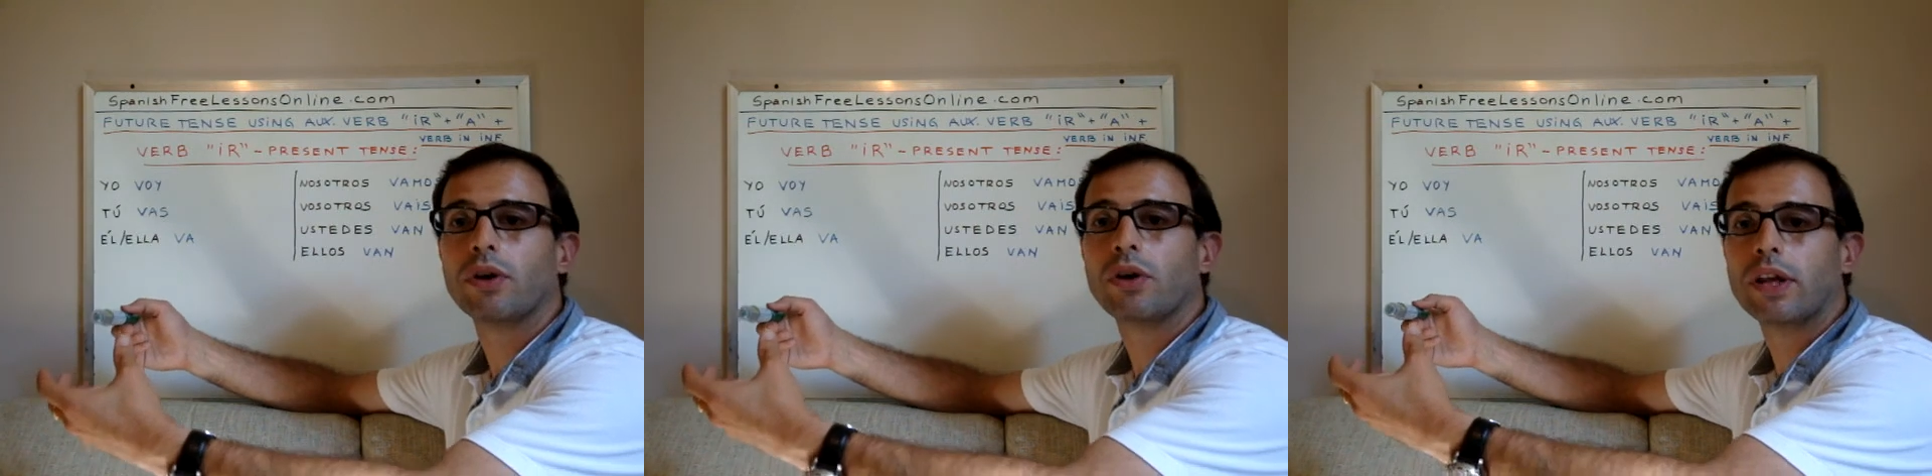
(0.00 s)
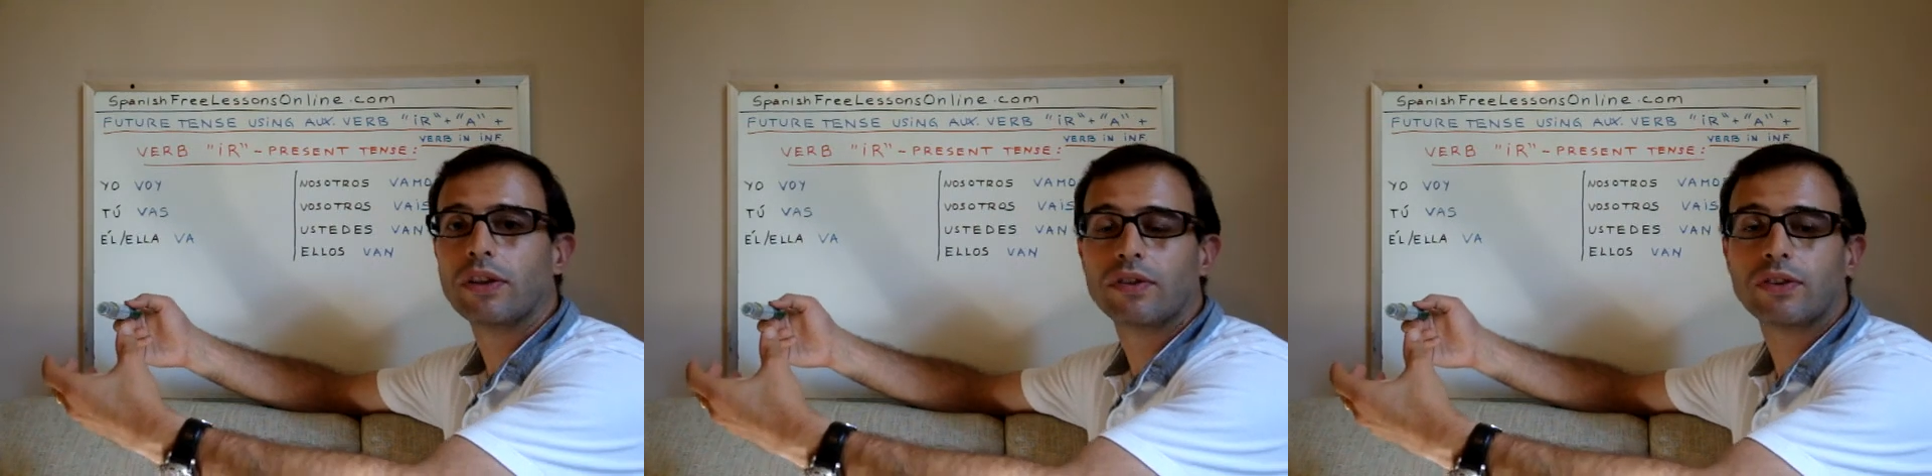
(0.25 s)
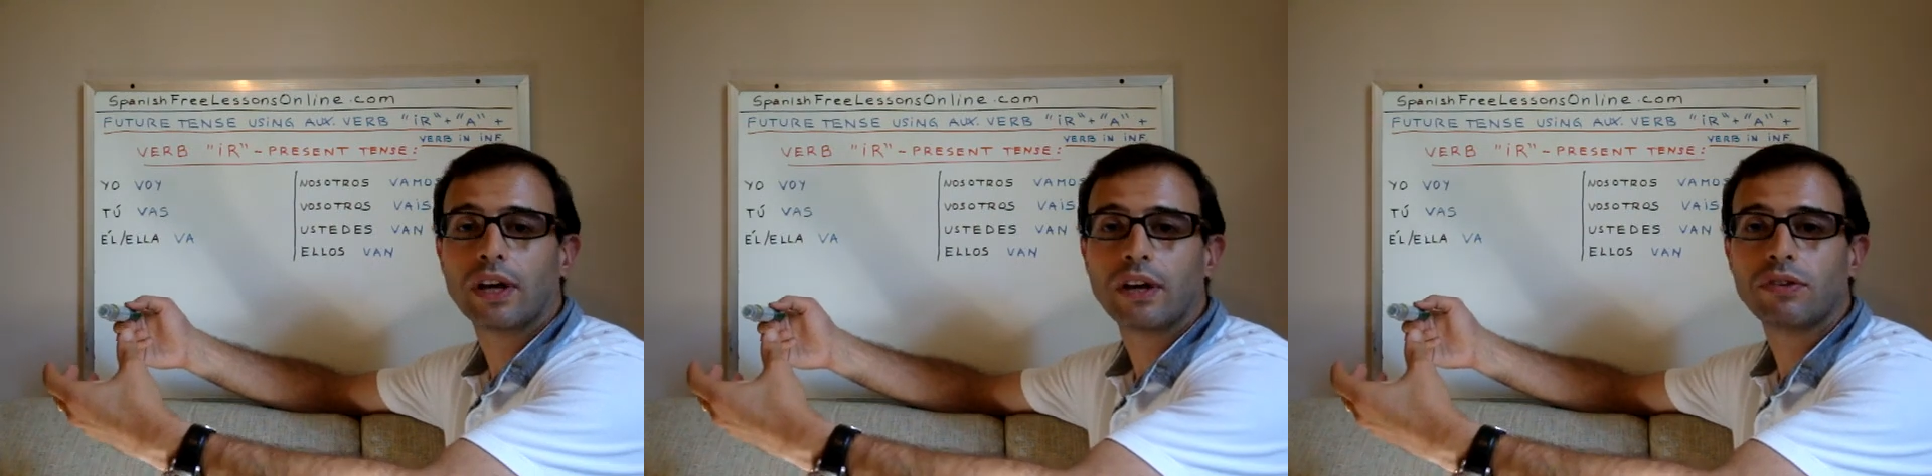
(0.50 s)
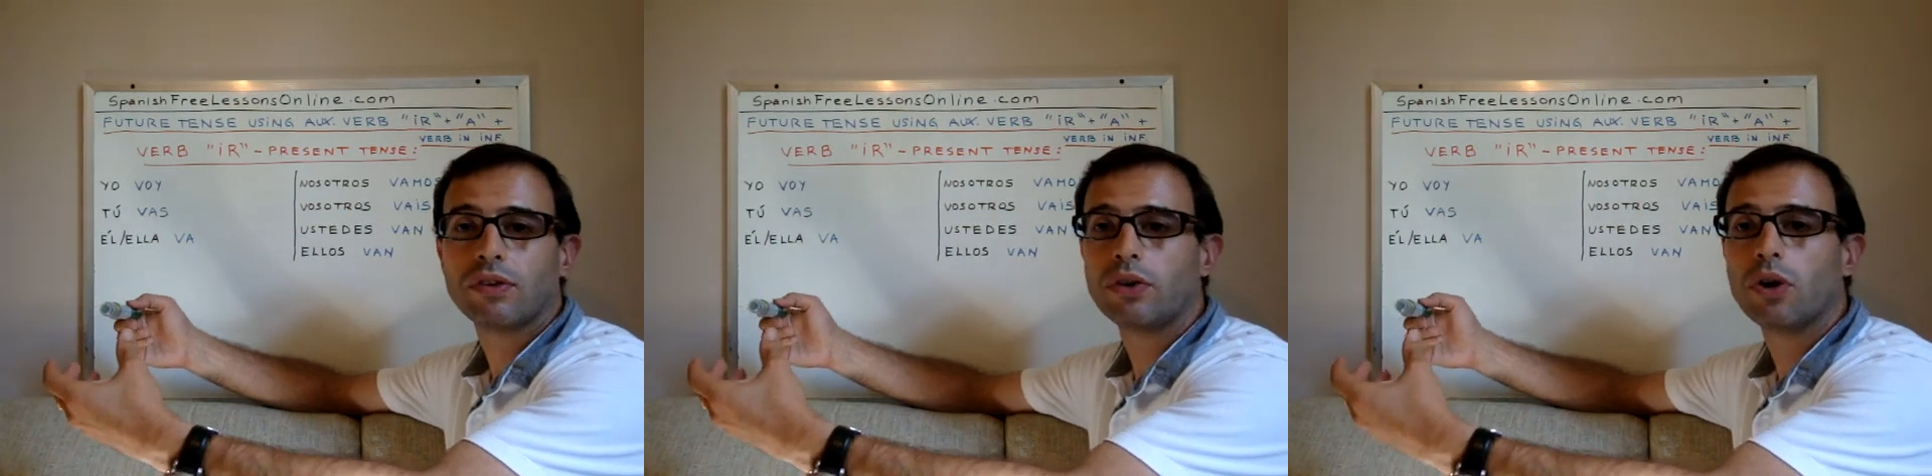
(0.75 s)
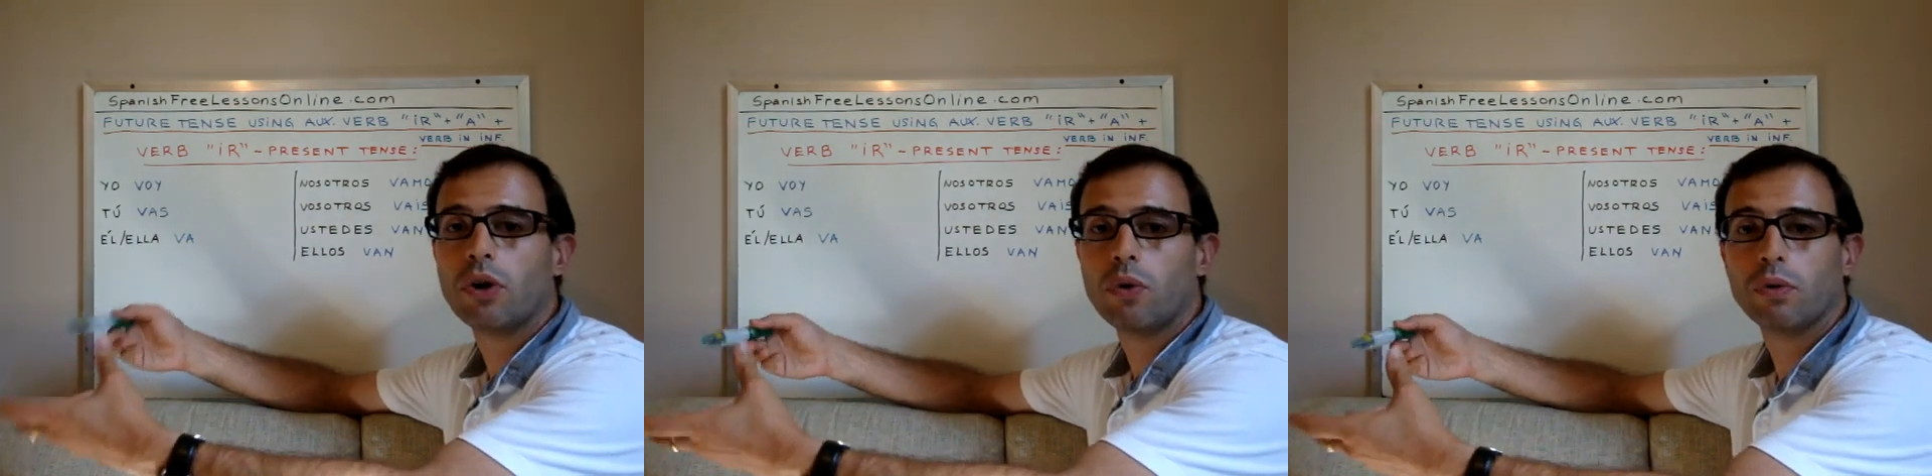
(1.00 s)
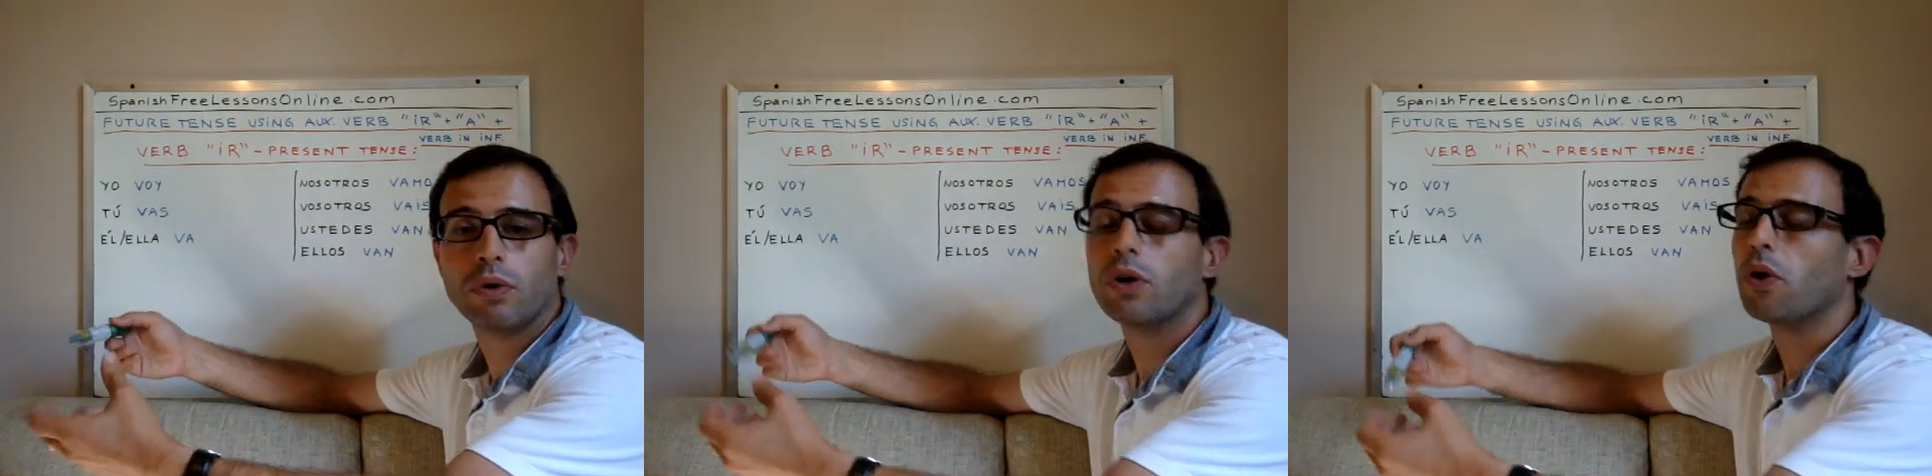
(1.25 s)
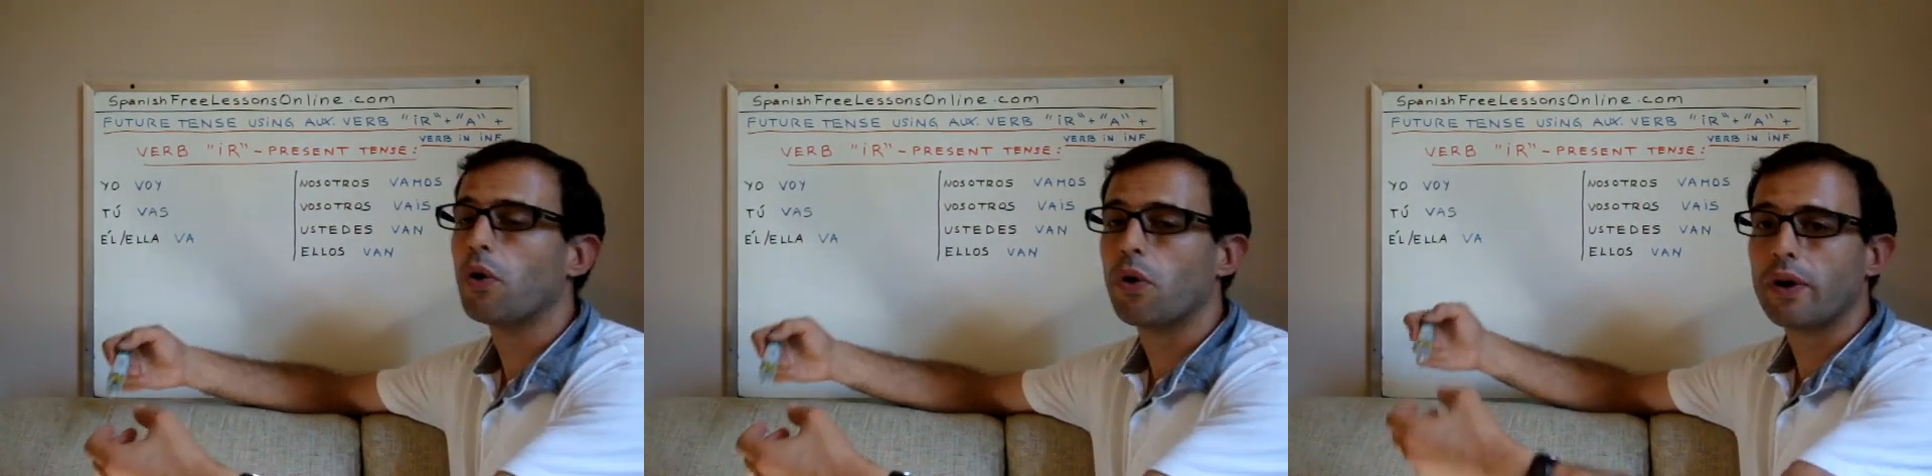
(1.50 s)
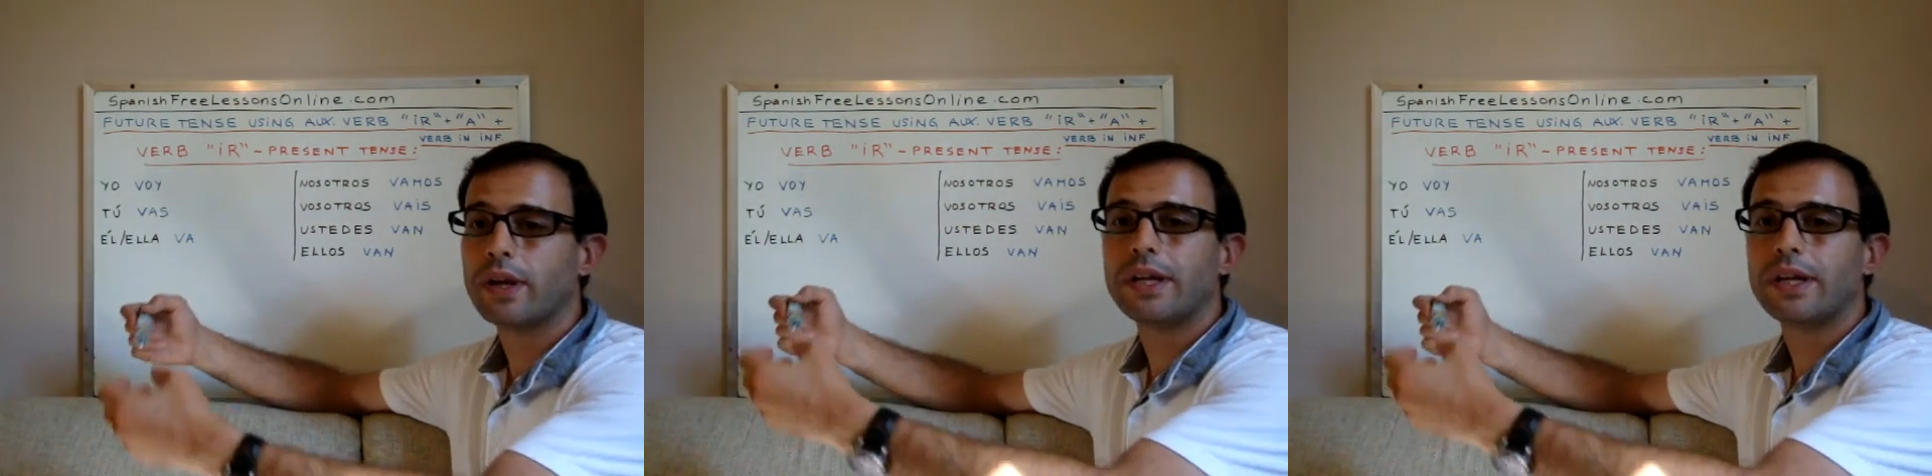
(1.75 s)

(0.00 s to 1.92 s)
In this case, go or